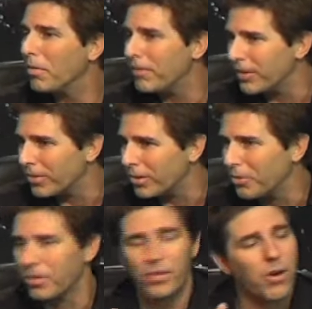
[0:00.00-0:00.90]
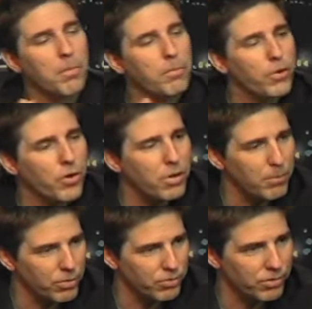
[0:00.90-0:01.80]
physicals and there aren't pure
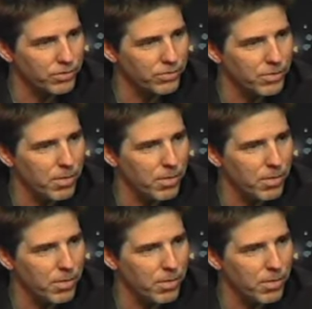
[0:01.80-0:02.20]
emotionals.